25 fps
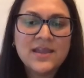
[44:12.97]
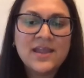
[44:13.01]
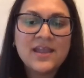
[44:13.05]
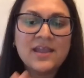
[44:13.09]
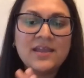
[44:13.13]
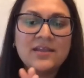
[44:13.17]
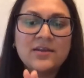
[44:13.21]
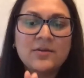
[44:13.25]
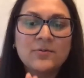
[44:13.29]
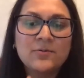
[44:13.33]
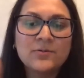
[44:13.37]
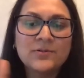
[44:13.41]

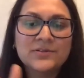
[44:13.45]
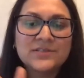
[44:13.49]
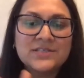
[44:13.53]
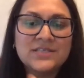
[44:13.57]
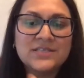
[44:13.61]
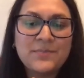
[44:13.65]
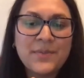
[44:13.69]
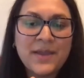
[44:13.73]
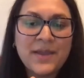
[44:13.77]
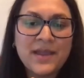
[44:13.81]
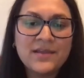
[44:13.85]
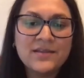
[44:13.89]
and it will
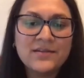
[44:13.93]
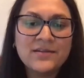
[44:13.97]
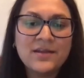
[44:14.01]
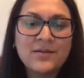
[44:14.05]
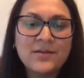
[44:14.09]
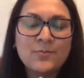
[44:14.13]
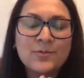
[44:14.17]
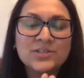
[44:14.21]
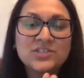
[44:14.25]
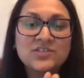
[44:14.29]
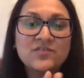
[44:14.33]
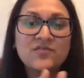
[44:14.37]
depend on
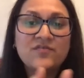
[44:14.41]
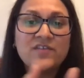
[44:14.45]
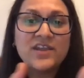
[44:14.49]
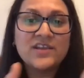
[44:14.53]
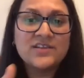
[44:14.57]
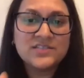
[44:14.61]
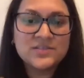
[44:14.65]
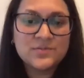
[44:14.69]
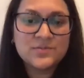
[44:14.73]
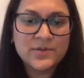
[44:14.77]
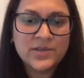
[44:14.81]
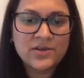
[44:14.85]
which
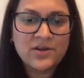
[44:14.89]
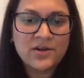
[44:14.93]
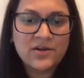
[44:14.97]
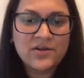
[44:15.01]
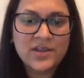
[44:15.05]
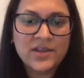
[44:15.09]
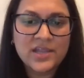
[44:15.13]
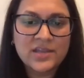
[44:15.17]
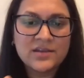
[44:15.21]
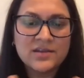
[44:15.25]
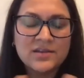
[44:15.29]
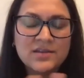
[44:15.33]
phase we are
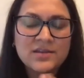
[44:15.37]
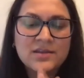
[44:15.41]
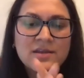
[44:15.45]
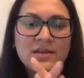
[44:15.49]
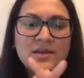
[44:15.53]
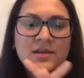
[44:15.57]
in.